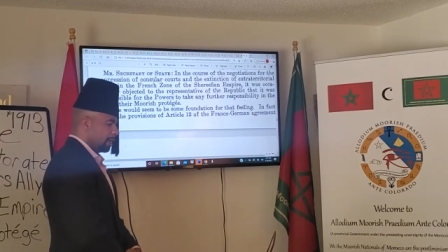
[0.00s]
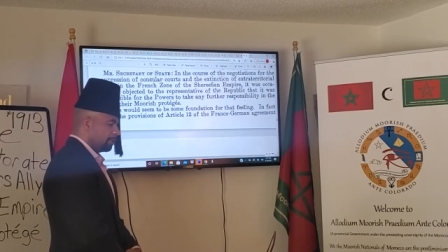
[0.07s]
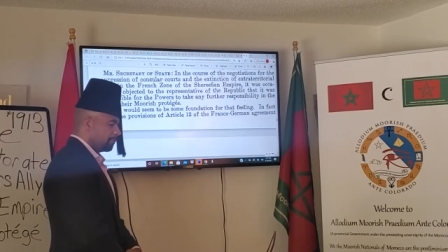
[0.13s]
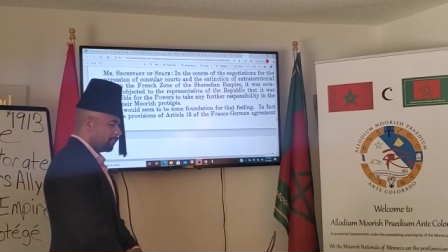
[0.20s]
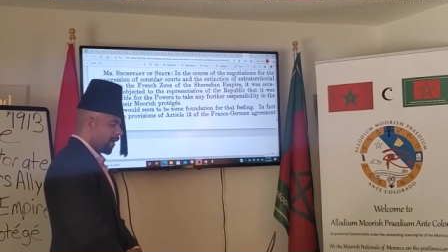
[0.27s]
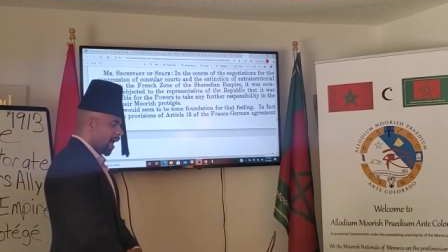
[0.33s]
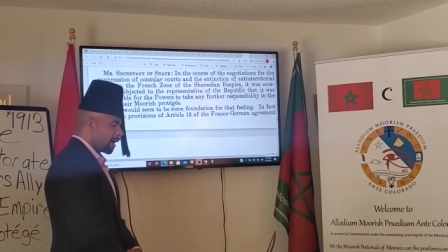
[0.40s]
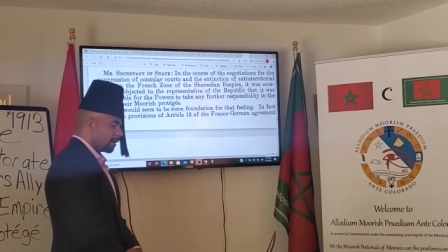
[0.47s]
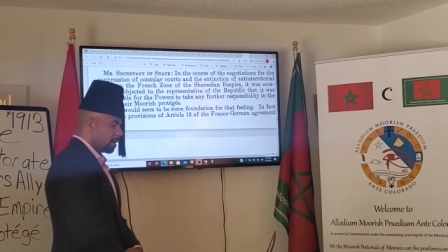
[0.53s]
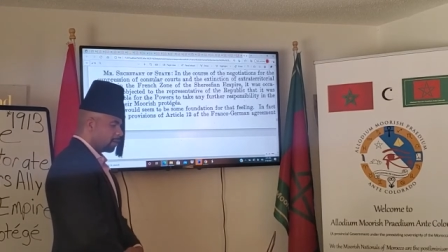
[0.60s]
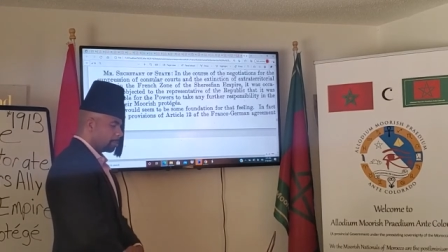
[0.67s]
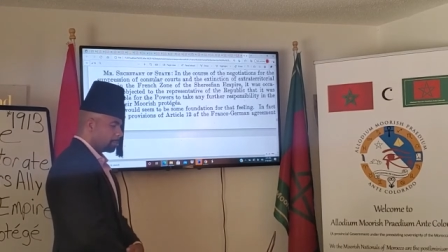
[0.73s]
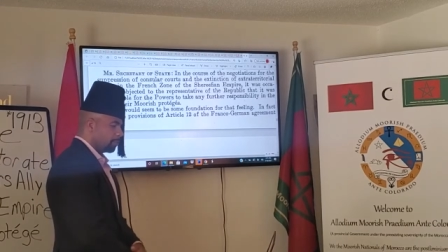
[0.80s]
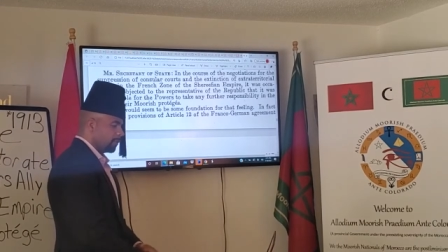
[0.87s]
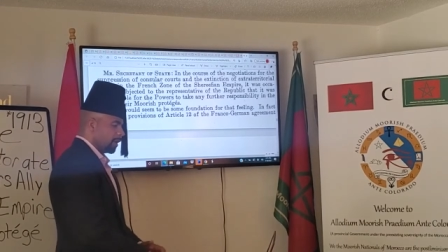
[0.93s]
In fact, on
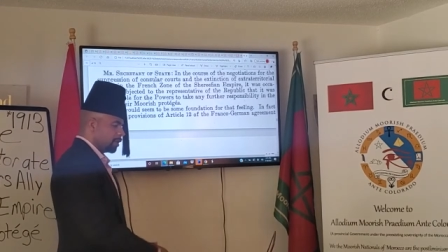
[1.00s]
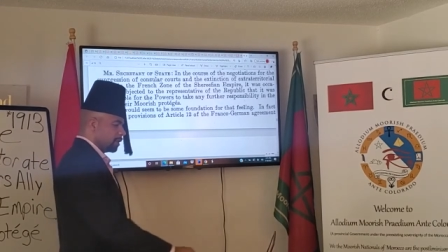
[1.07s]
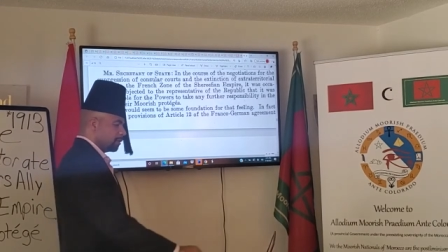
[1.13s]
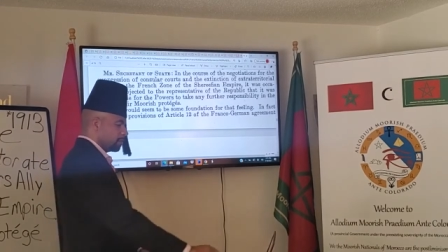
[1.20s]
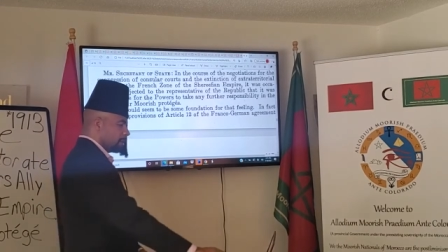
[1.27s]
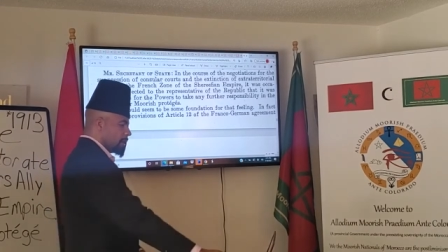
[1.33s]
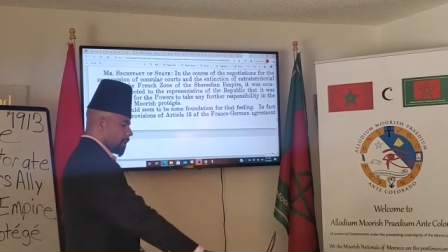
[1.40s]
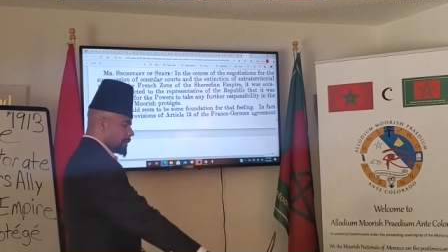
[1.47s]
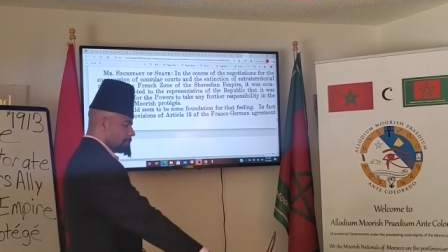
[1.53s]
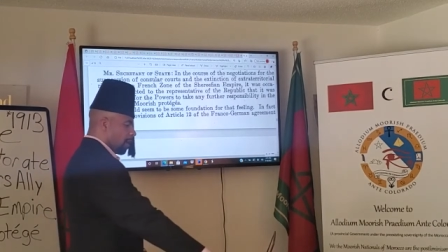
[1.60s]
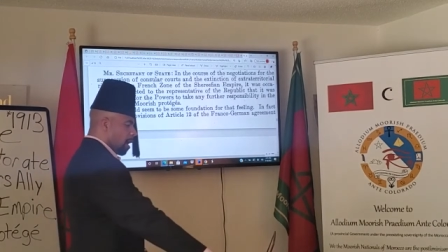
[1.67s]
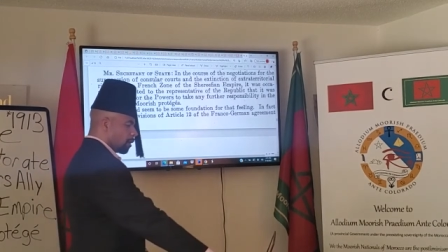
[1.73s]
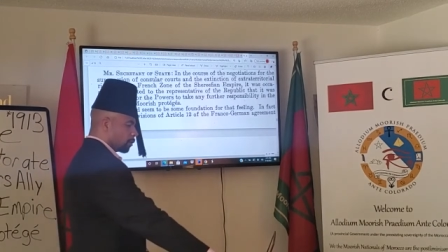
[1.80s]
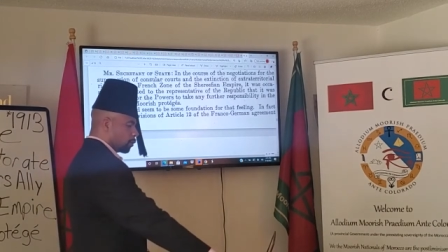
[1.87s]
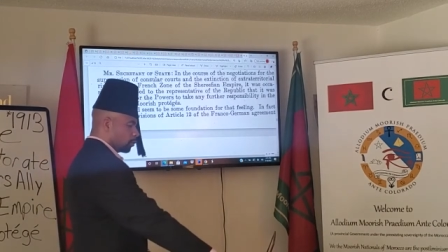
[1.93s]
the provisions of
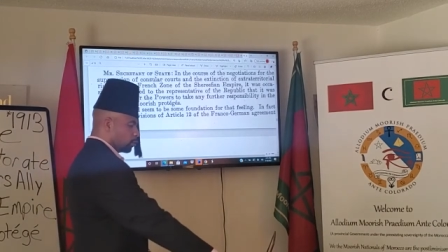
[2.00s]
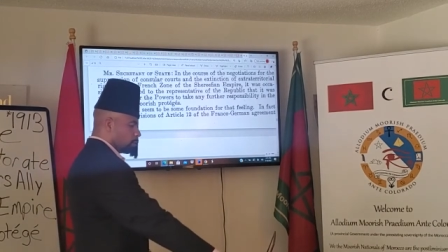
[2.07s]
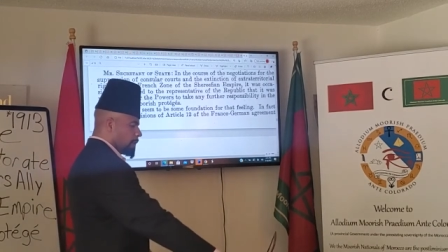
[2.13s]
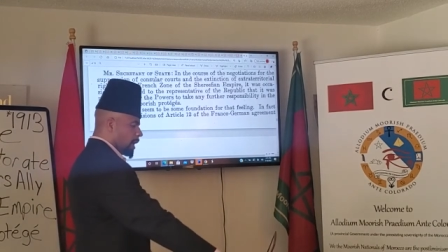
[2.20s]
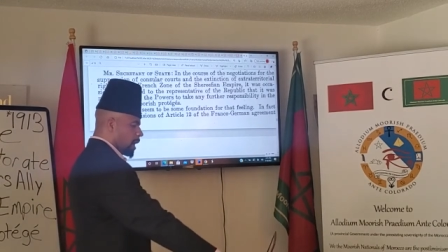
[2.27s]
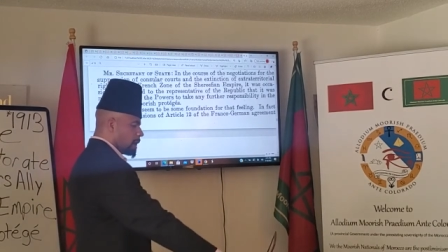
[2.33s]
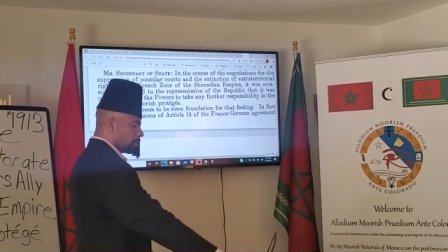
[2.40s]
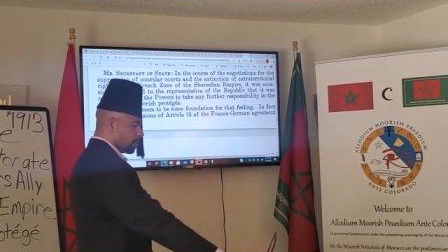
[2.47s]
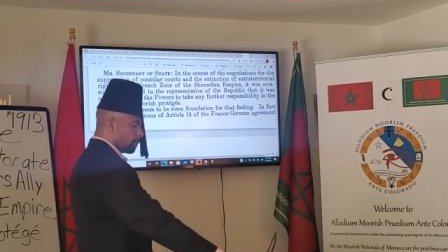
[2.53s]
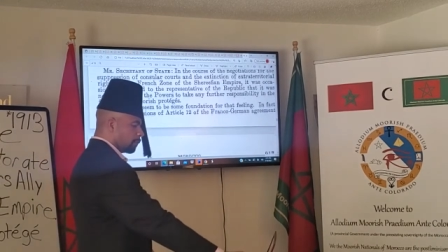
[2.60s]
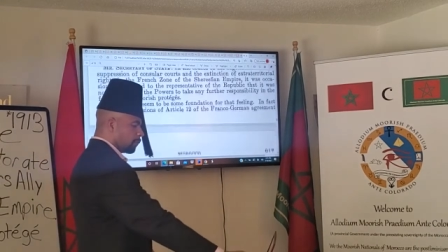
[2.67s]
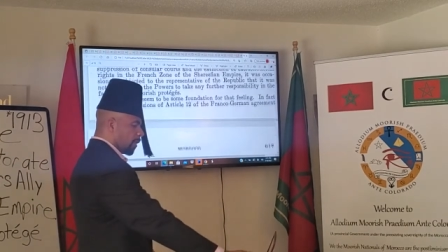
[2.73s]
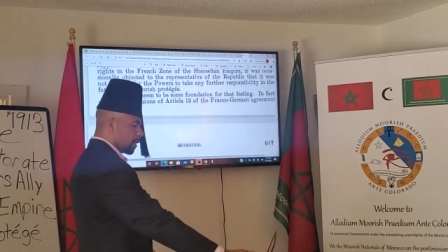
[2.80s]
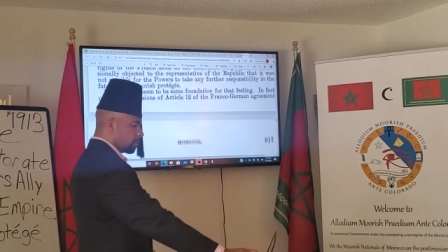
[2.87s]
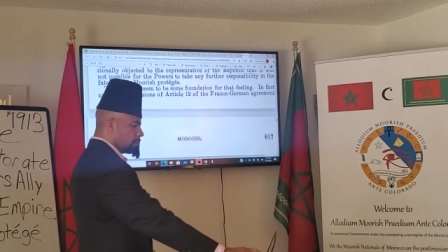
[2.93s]
Article 12 of the
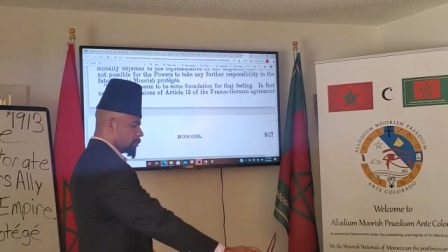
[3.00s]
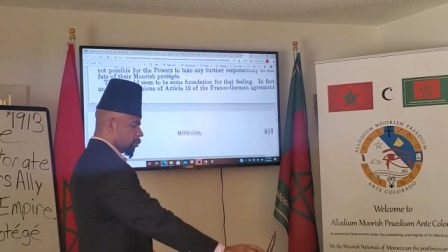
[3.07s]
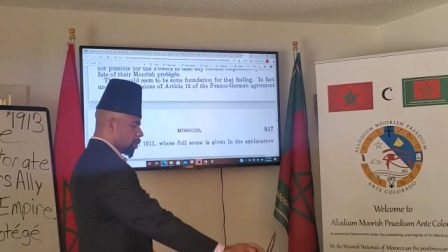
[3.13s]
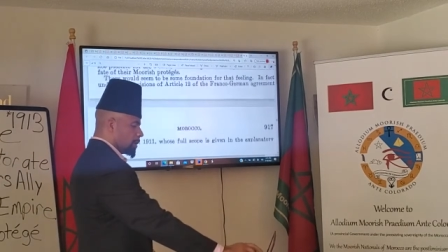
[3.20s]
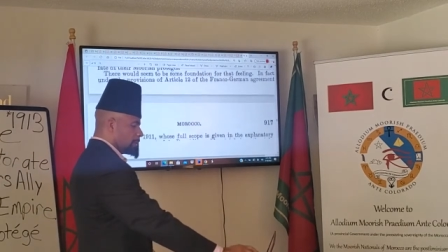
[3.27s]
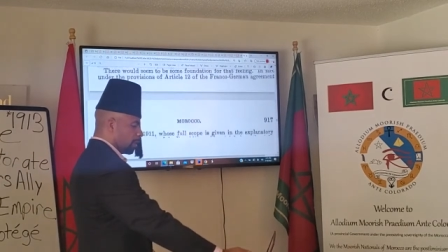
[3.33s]
Franco-German